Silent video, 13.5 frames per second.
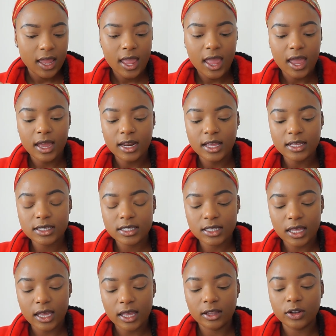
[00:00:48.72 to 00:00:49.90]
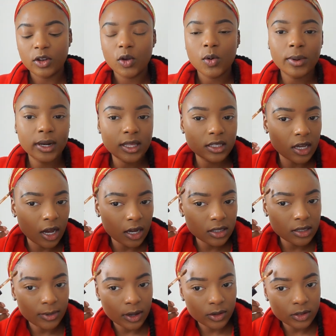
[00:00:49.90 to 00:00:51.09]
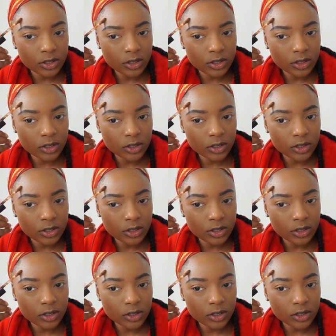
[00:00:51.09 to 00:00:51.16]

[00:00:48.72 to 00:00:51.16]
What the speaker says: And it's like nobody talks about